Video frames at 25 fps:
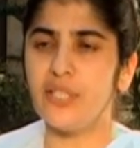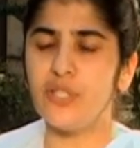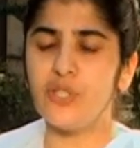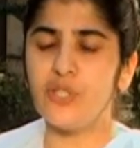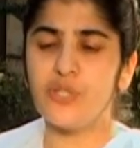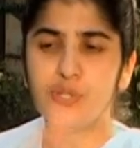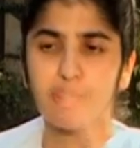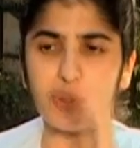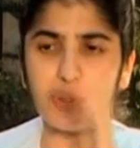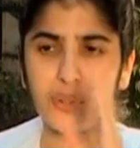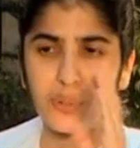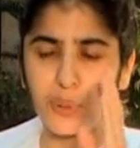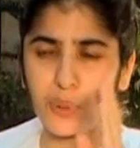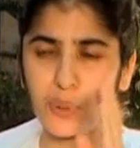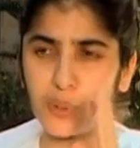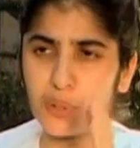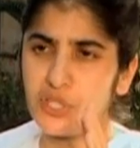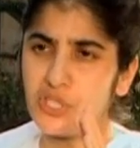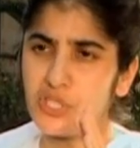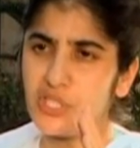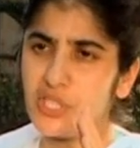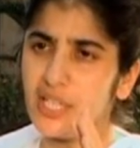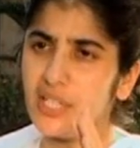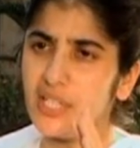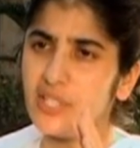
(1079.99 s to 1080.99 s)
So
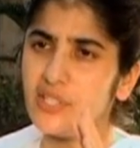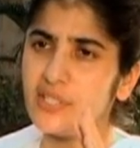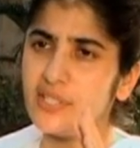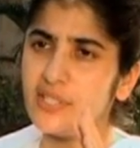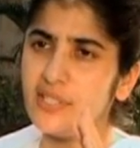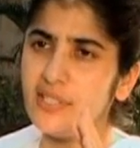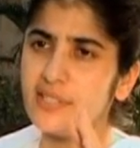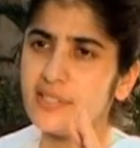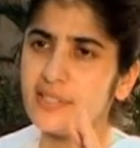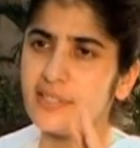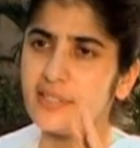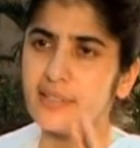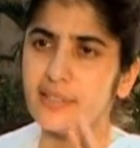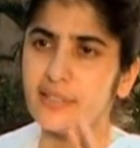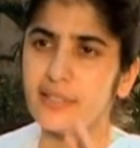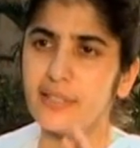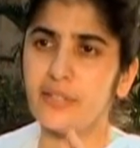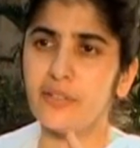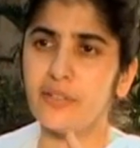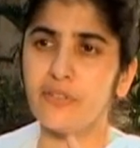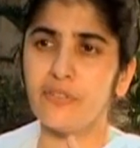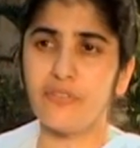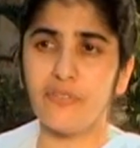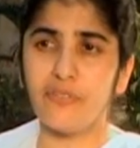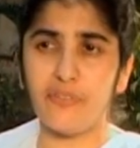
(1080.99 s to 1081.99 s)
thought changes,
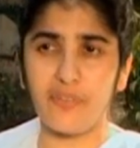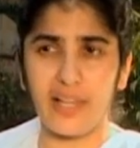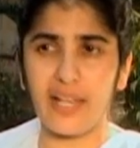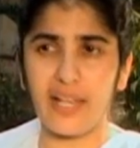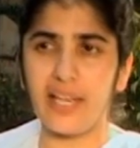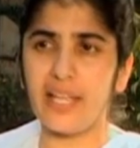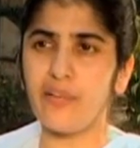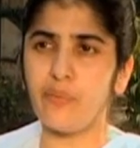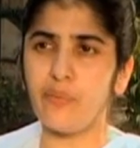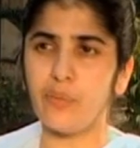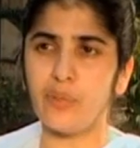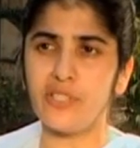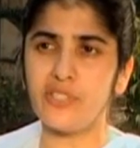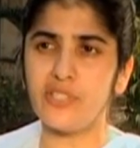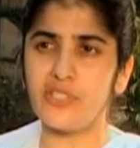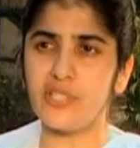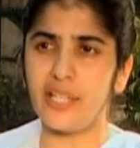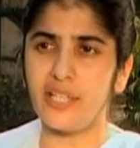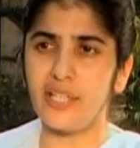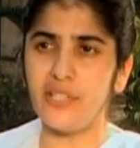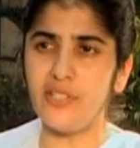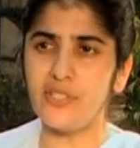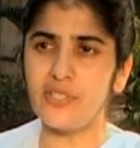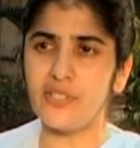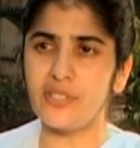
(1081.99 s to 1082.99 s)
feeling will
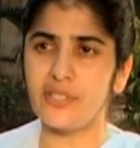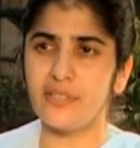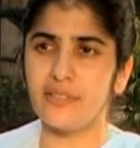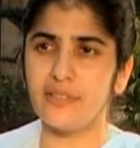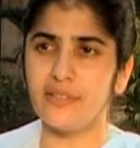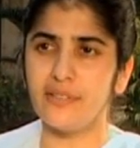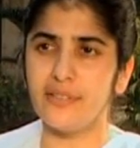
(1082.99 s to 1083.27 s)
change,